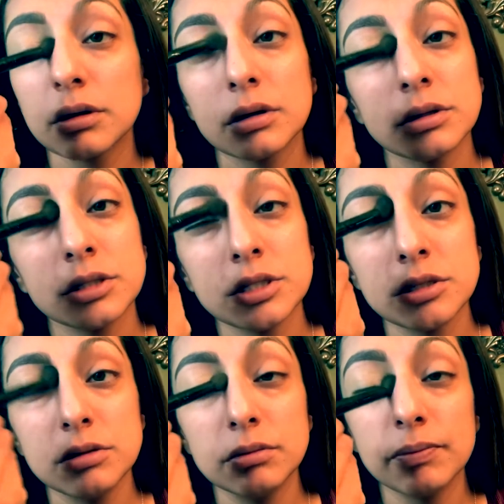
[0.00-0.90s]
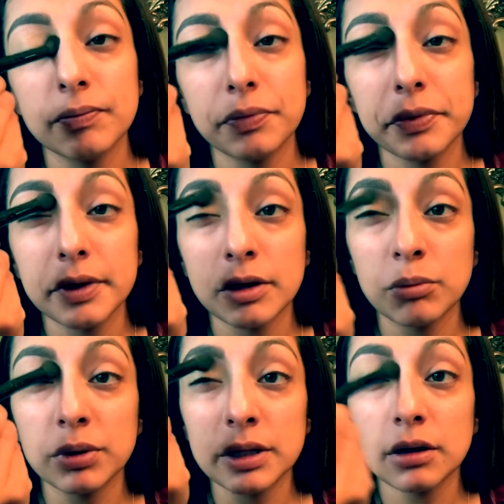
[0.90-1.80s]
Because you'll
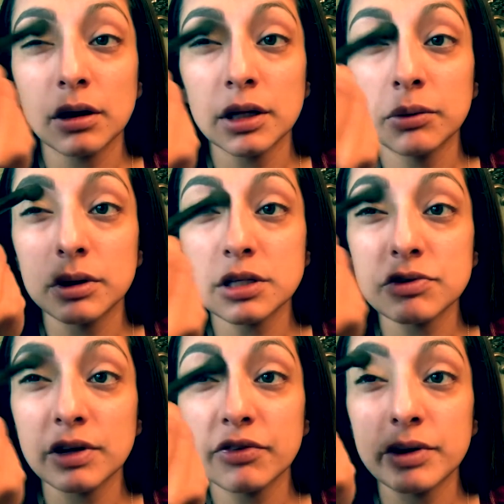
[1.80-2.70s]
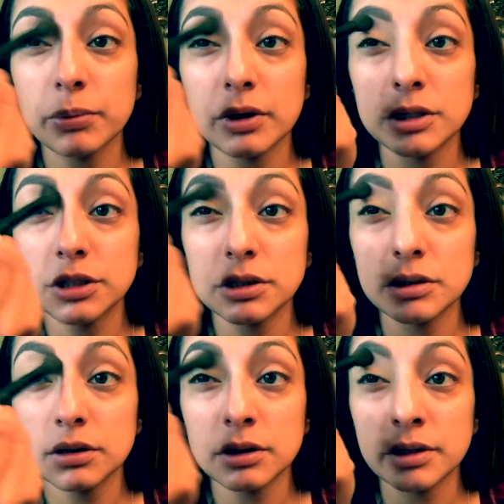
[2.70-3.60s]
blend it all in with this fluffy brush,
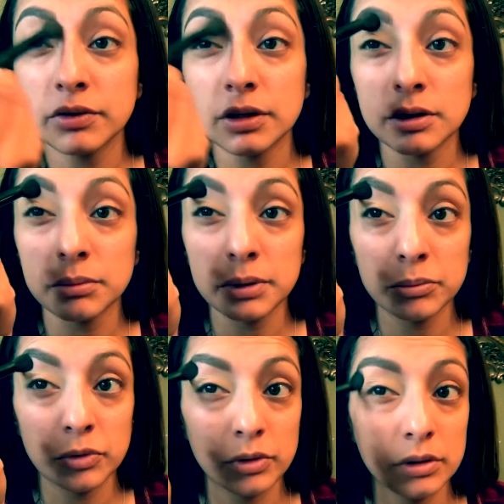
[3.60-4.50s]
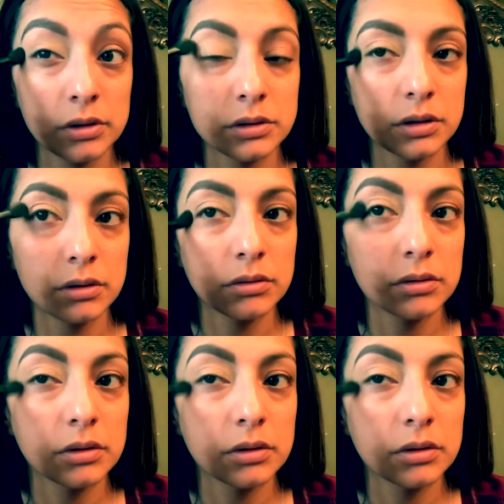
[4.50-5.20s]
leaving a little bit more, so.